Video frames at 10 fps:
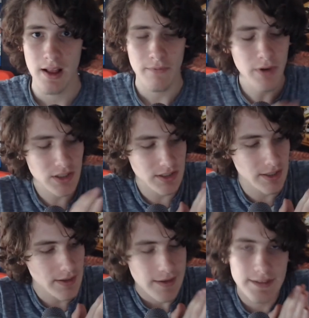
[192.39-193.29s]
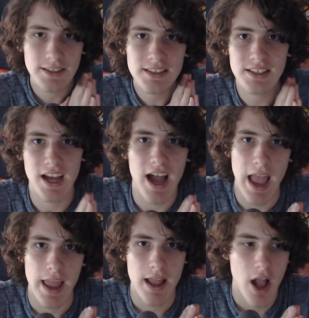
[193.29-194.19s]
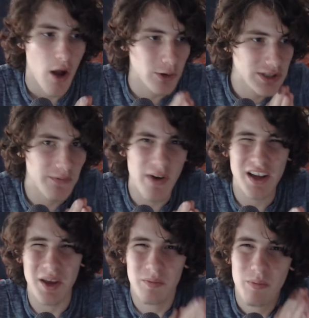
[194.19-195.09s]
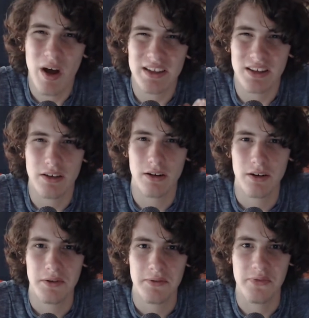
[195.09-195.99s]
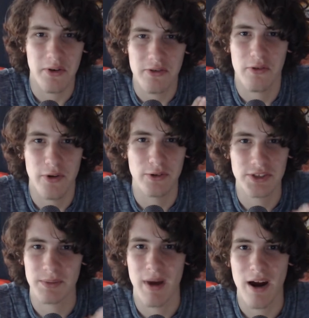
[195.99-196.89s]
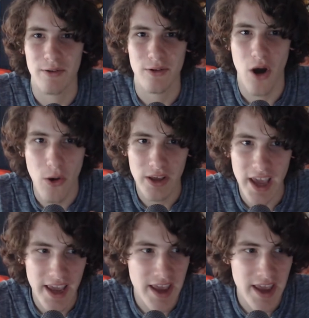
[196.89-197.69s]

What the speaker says: firstly, this guy was a fucking butler for Orochimaru, okay?